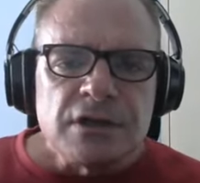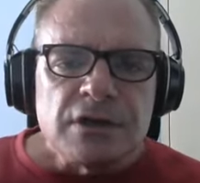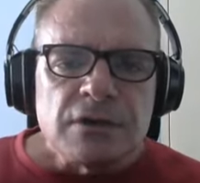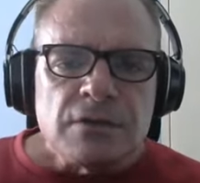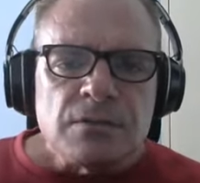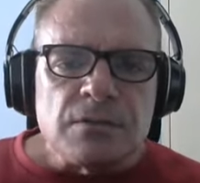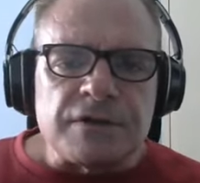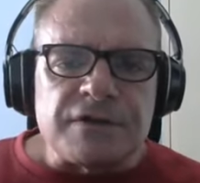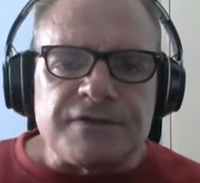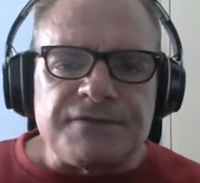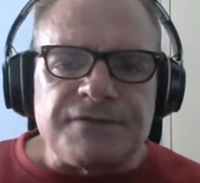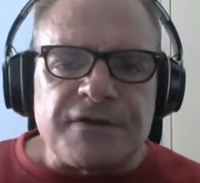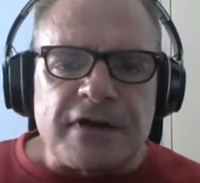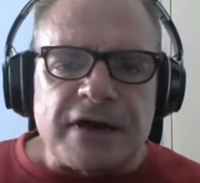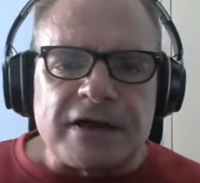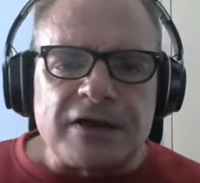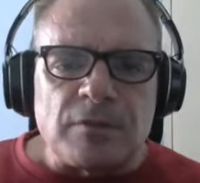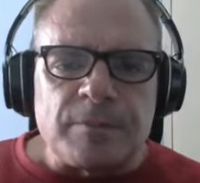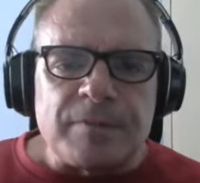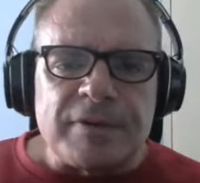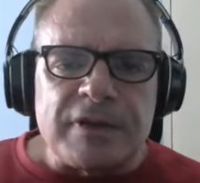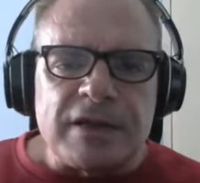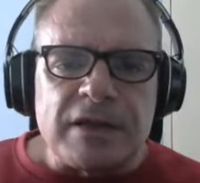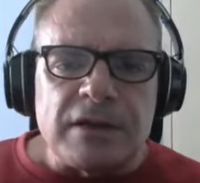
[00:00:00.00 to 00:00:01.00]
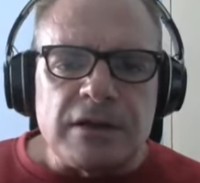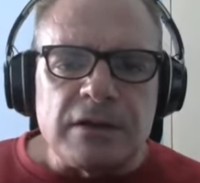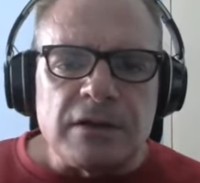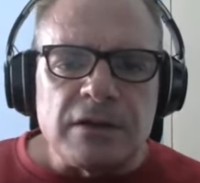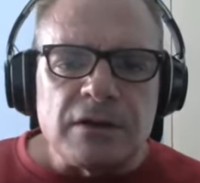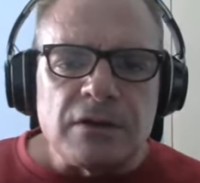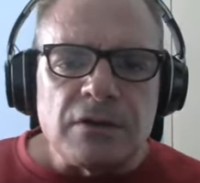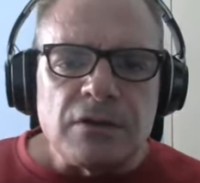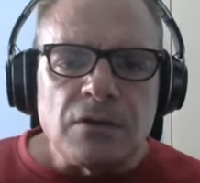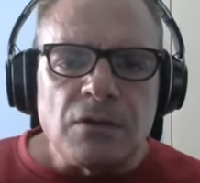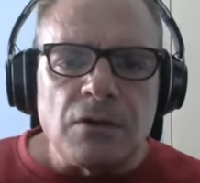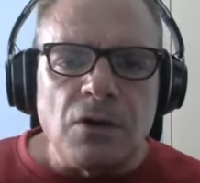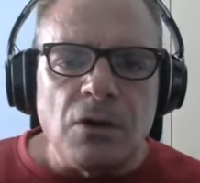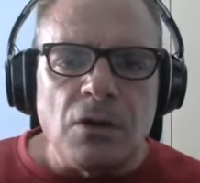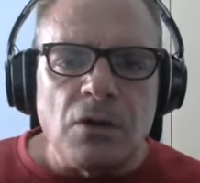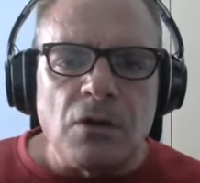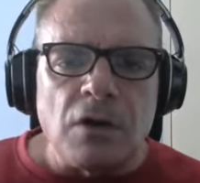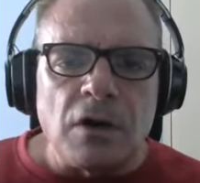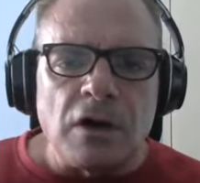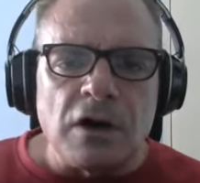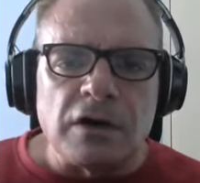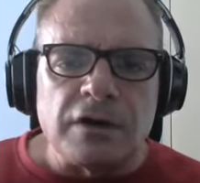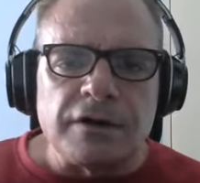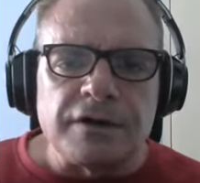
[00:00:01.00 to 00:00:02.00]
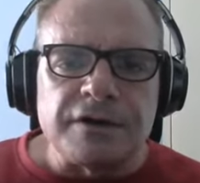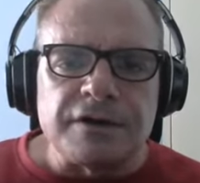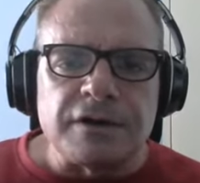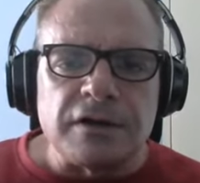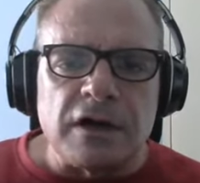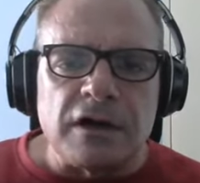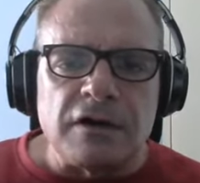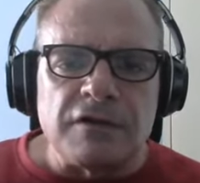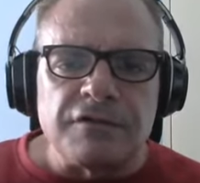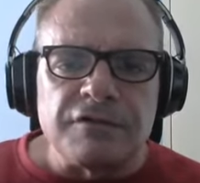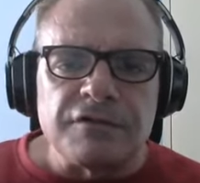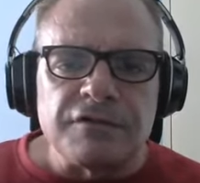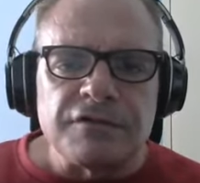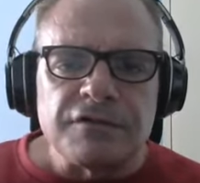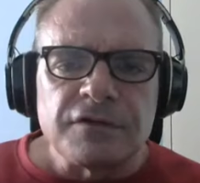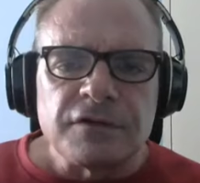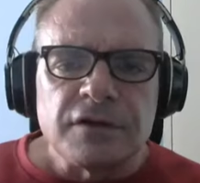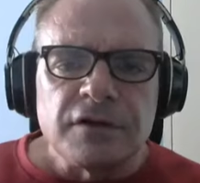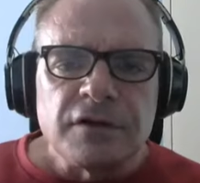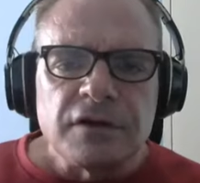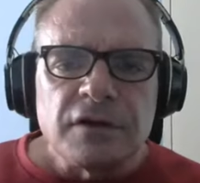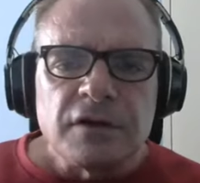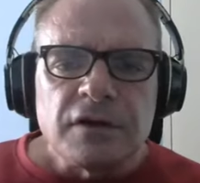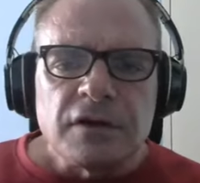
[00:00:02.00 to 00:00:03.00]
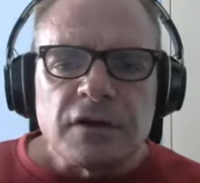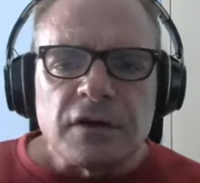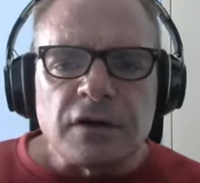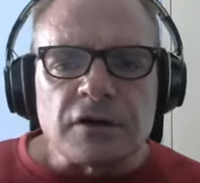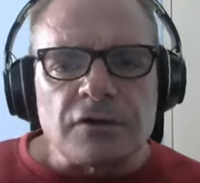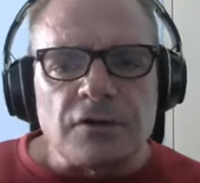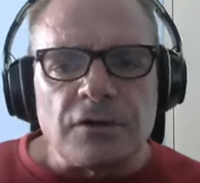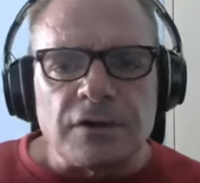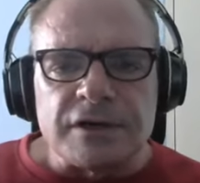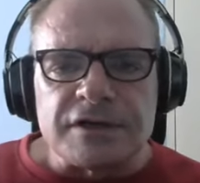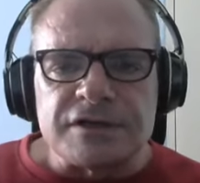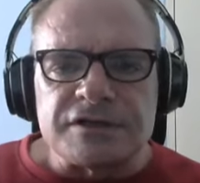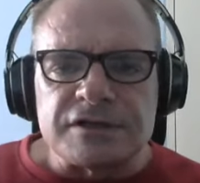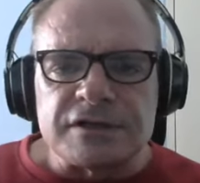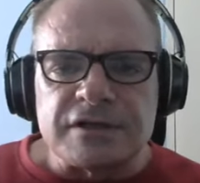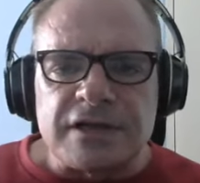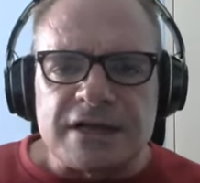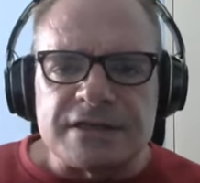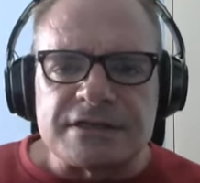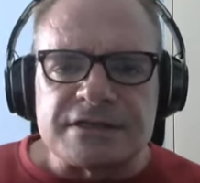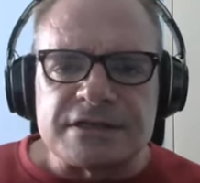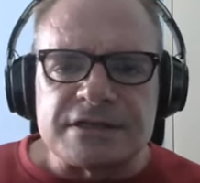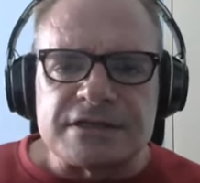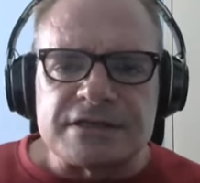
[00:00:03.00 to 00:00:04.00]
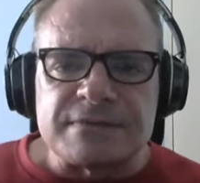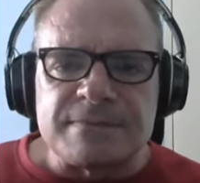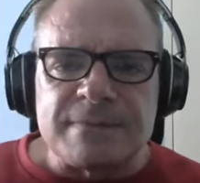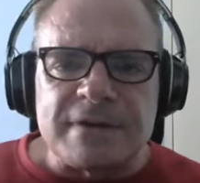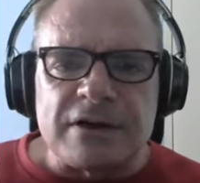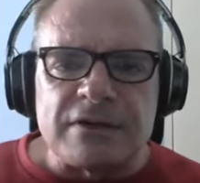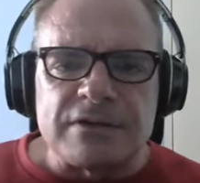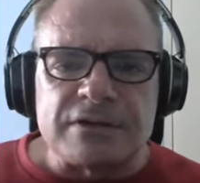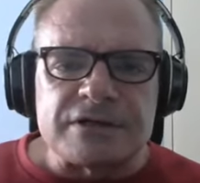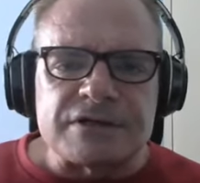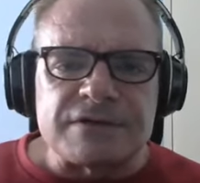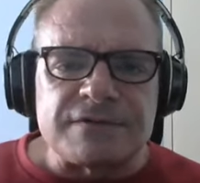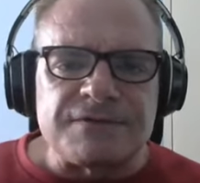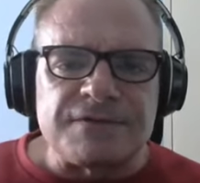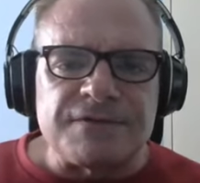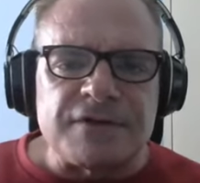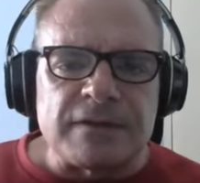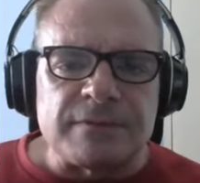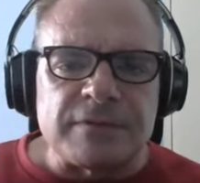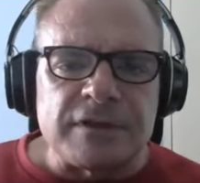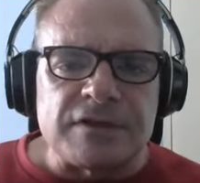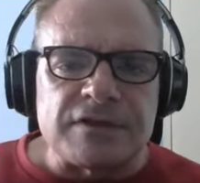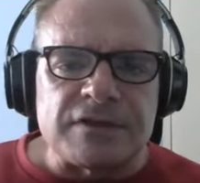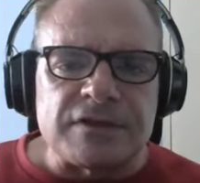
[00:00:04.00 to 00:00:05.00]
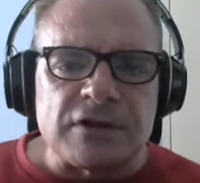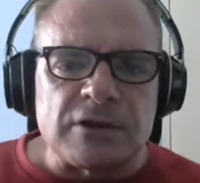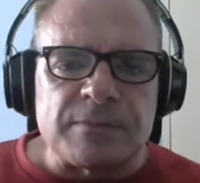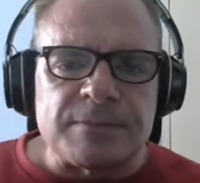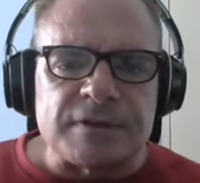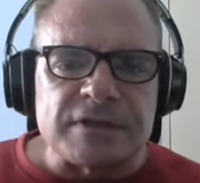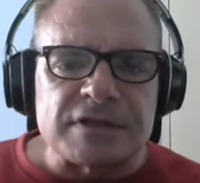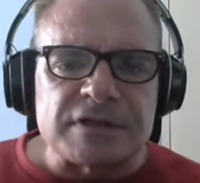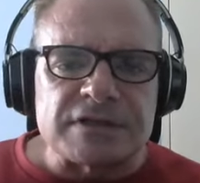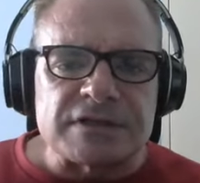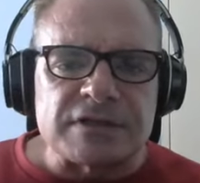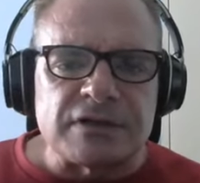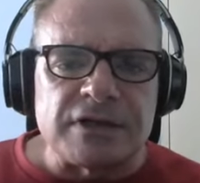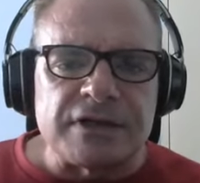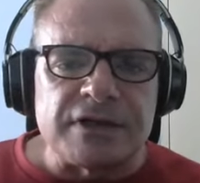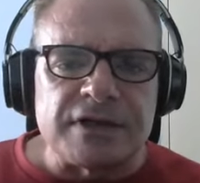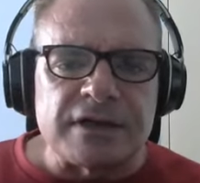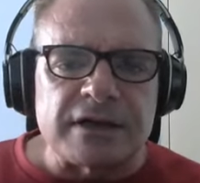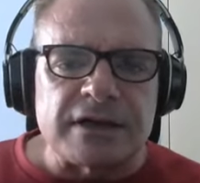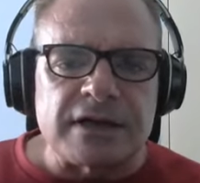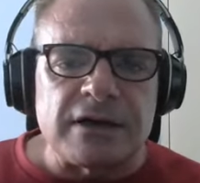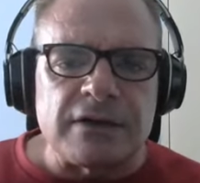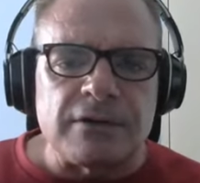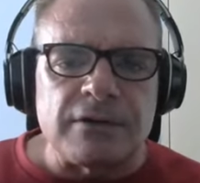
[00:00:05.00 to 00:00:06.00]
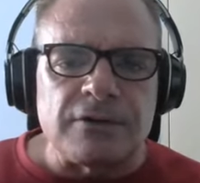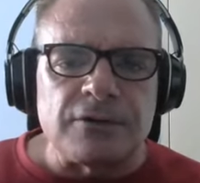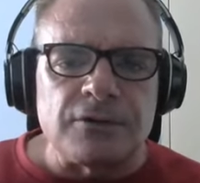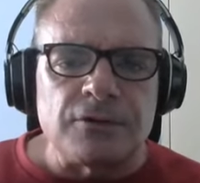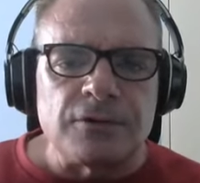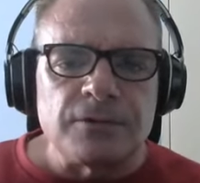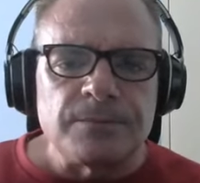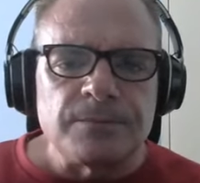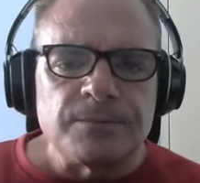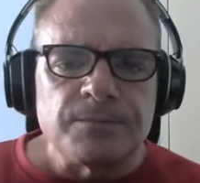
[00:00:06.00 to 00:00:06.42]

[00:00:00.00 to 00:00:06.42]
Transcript: with the final being wholehearted love, according to licensed marriage and family therapist Linda Carroll,